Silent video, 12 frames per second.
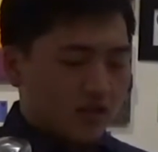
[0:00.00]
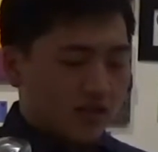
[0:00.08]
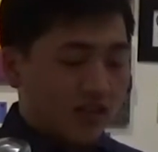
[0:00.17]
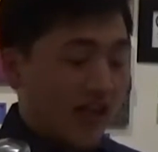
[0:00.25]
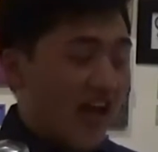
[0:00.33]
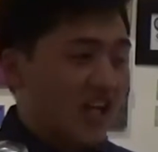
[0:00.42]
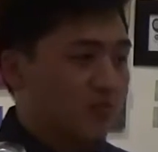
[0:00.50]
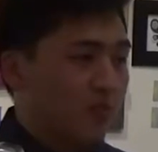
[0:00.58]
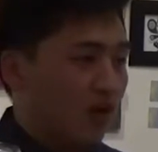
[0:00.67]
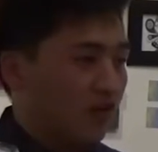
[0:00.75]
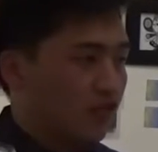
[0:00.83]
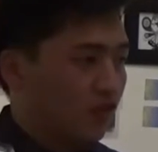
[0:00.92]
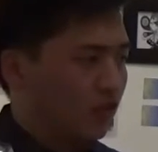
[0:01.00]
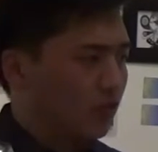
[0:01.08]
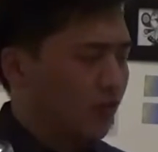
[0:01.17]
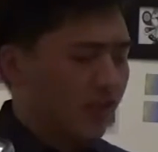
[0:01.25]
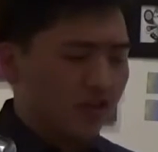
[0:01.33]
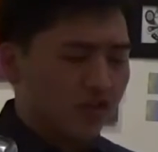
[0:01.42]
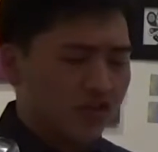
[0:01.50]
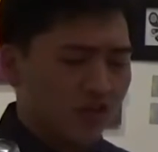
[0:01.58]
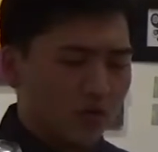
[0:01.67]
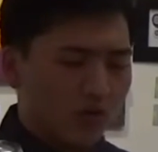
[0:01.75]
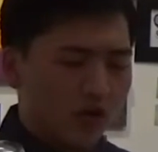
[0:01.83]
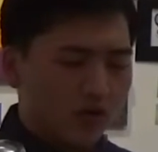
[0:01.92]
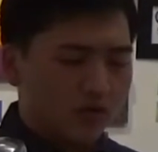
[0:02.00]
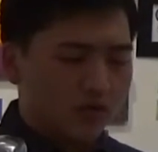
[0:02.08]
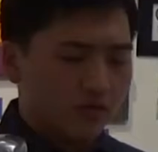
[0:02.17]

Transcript: class monitored 3 years in a row,